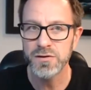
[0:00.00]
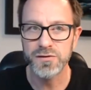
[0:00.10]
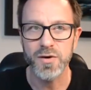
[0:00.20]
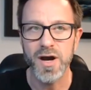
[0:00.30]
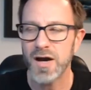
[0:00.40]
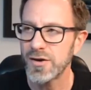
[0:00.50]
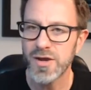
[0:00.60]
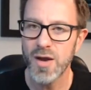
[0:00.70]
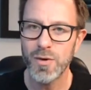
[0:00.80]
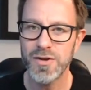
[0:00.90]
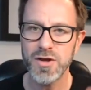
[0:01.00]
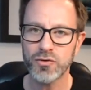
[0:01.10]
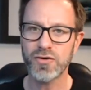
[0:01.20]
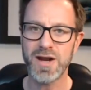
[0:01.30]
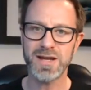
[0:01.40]
So I don't care whether
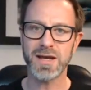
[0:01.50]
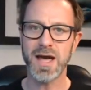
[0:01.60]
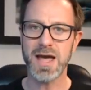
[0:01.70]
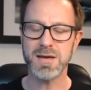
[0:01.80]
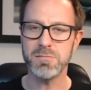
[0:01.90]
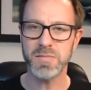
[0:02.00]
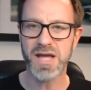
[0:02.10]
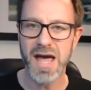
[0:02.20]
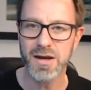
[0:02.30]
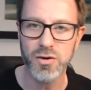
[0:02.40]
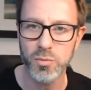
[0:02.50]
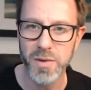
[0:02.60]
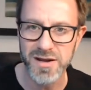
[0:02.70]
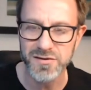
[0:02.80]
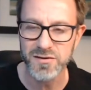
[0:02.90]
you're trading a mechanical
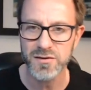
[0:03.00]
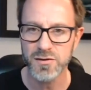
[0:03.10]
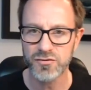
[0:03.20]
based